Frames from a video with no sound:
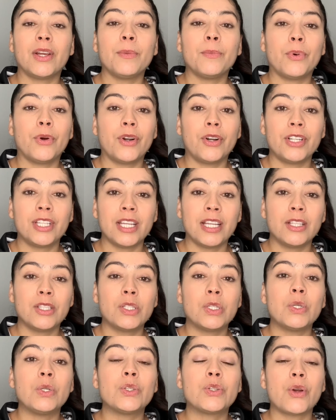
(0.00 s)
important
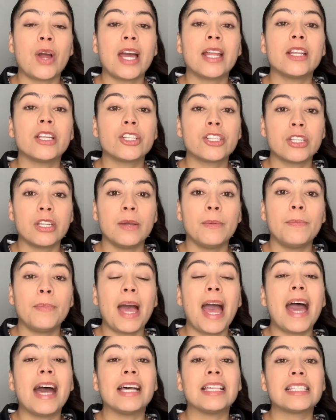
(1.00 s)
to try to ship
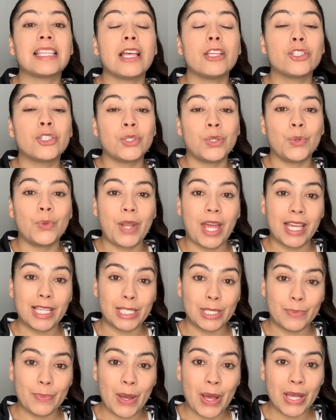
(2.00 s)
as soon
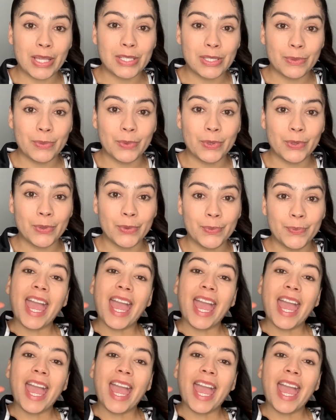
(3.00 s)
as possible.